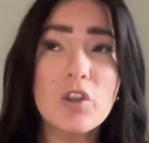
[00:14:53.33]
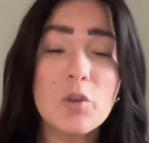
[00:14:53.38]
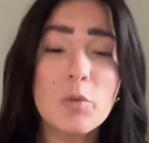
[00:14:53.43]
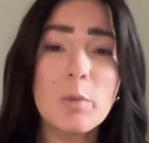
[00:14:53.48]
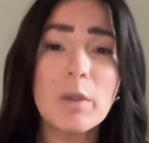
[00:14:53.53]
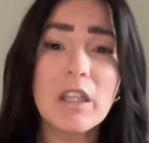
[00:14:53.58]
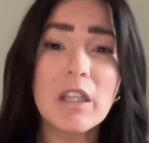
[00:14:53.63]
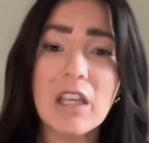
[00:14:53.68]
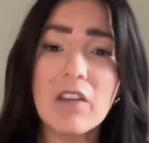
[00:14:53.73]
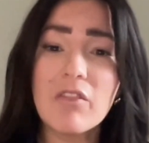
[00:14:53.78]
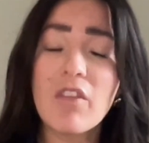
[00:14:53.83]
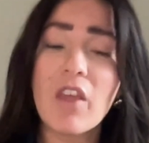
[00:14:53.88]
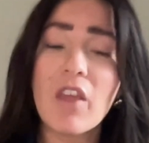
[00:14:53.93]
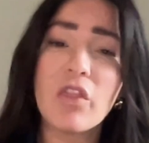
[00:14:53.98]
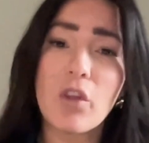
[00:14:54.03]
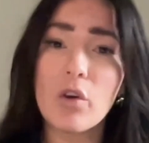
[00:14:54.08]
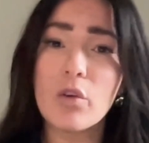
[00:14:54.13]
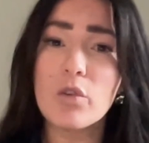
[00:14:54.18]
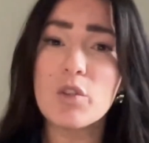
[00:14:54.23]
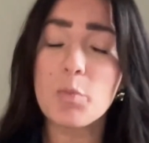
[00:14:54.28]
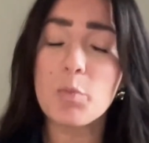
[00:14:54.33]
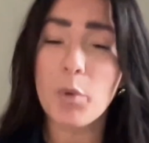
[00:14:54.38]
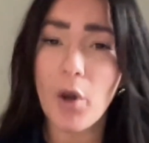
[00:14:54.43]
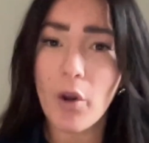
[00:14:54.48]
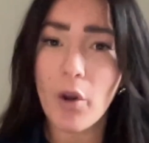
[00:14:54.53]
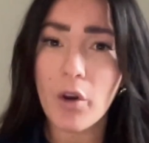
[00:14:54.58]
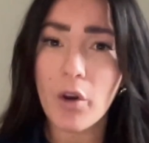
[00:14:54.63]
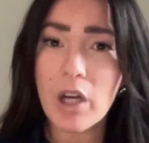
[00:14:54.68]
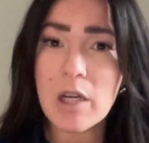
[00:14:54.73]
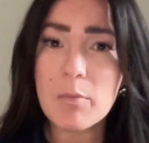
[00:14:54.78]
do believe that those
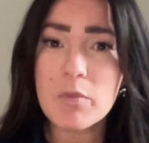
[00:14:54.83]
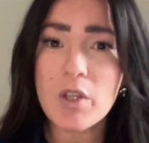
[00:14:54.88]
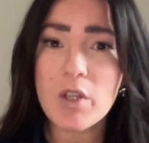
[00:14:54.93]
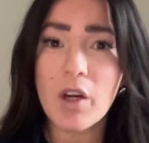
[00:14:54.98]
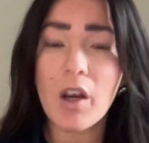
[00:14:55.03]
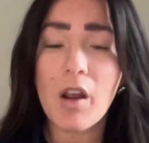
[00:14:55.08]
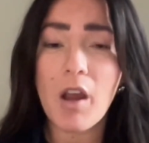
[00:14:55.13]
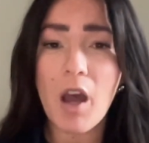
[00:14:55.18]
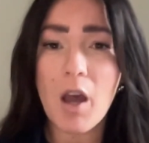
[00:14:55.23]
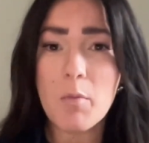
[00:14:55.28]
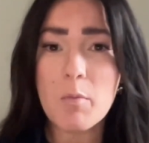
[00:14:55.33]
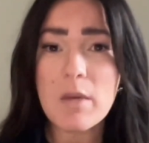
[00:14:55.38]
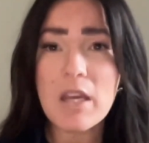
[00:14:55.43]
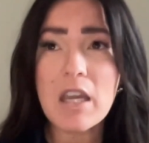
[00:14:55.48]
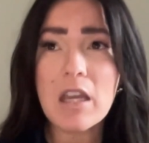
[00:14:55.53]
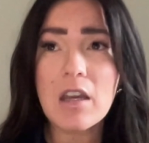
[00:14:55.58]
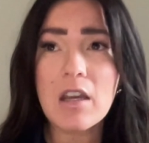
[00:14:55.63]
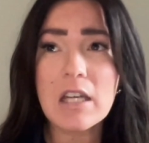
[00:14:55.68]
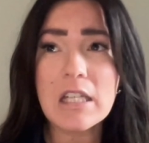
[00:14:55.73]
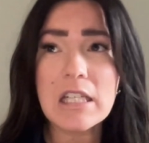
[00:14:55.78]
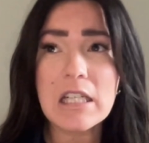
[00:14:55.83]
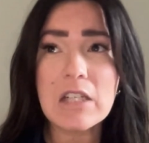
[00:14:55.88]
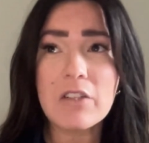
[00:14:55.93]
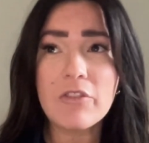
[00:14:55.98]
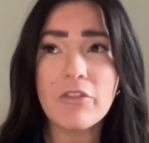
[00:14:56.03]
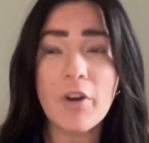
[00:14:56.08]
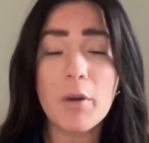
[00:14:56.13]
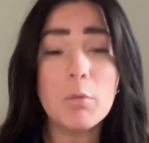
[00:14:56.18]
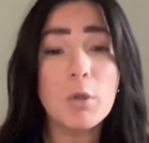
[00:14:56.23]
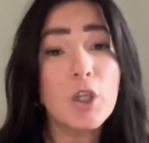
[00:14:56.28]
programs are coming
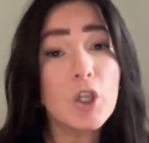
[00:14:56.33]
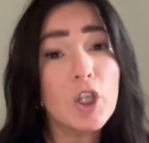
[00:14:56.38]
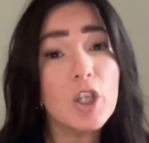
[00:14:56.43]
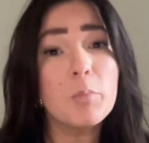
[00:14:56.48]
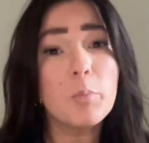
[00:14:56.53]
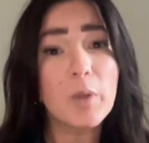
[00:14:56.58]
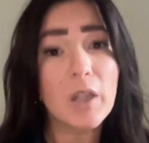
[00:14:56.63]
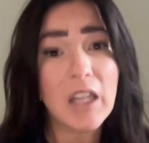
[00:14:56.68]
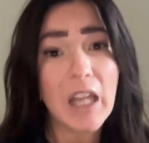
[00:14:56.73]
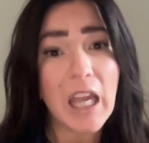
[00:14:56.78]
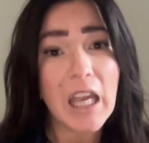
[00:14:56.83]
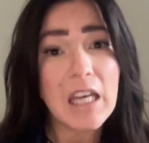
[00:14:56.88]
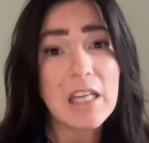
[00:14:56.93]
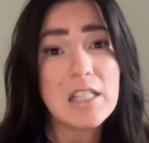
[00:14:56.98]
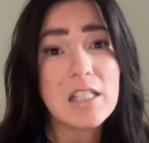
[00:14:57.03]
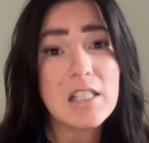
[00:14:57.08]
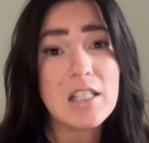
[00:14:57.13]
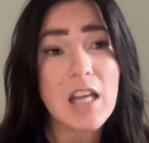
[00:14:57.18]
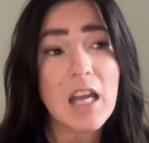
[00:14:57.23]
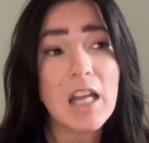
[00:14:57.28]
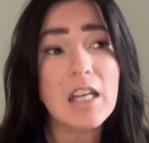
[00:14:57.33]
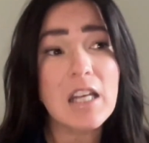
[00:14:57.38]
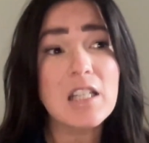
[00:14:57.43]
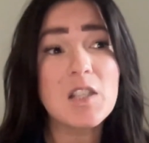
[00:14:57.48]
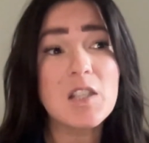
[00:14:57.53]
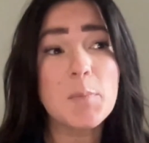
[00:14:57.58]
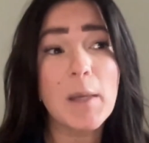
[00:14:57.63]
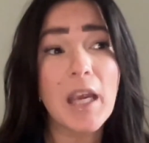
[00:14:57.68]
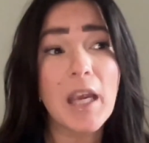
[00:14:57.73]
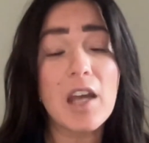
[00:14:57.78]
from a good place, and
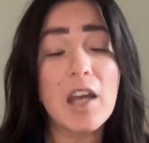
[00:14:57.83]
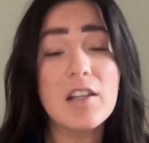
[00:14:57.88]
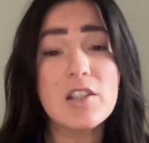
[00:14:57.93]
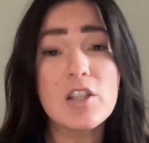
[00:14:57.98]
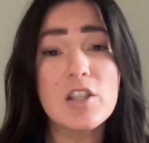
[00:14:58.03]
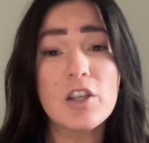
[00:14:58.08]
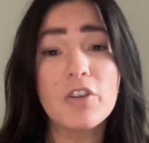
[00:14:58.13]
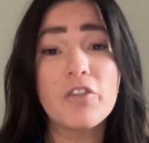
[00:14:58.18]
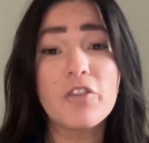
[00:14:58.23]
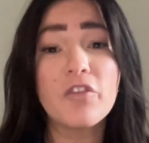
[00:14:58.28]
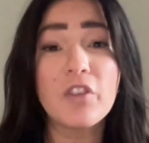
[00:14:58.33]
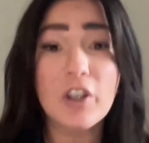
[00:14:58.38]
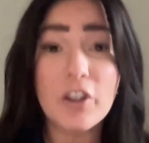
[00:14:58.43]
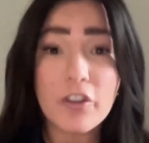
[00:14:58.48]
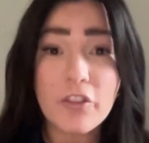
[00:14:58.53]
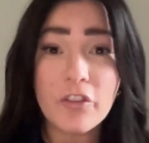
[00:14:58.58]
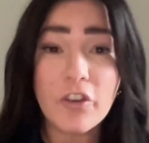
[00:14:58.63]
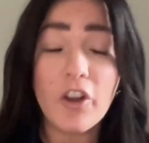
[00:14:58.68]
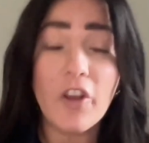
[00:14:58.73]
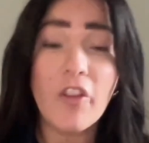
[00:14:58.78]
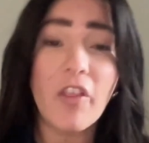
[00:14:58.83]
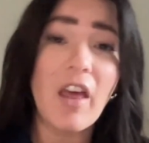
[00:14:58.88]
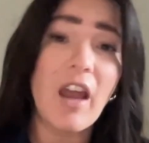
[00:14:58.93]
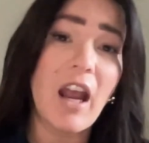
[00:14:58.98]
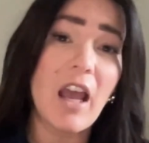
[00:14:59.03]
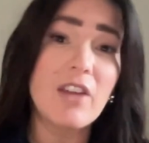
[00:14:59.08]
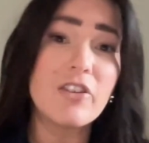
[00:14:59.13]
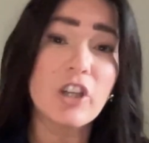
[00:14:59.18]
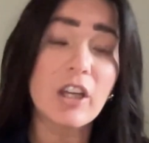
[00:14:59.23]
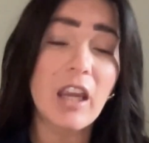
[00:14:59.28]
it's because they're fearful
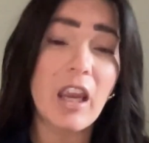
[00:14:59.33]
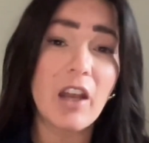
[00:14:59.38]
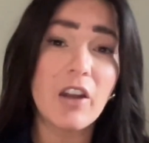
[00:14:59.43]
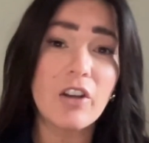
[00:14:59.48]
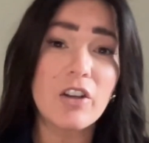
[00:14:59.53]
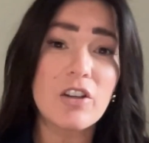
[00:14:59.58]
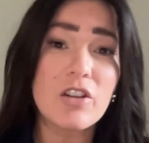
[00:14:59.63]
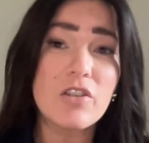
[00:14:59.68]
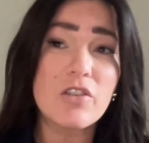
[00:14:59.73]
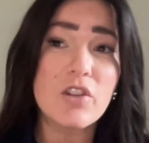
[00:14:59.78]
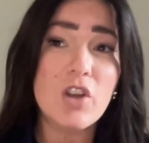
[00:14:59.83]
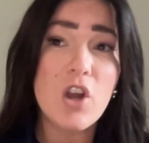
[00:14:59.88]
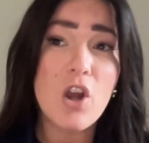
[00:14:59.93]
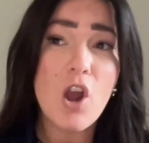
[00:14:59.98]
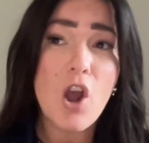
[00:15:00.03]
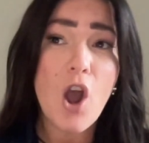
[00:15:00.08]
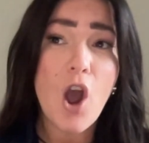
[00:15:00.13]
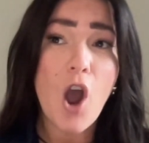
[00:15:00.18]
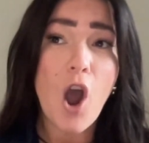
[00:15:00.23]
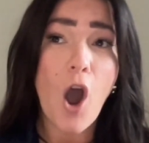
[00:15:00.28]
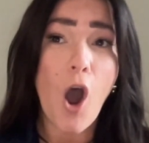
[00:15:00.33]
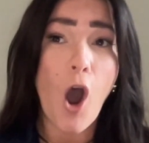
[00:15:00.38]
that educators